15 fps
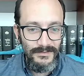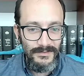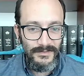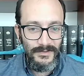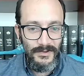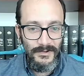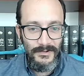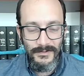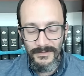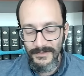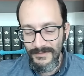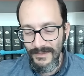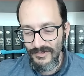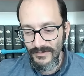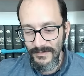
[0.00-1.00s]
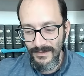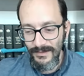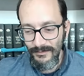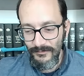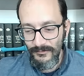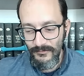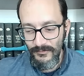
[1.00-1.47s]
So the central bank
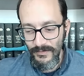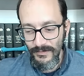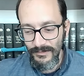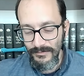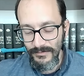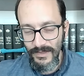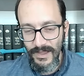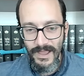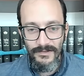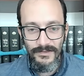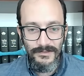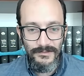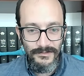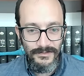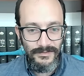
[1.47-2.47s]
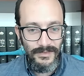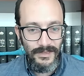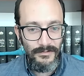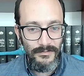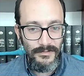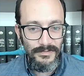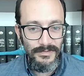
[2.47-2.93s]
is filled with I O Us that are
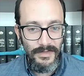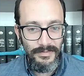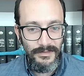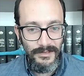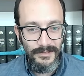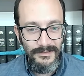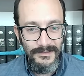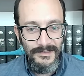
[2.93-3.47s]
worth nothing,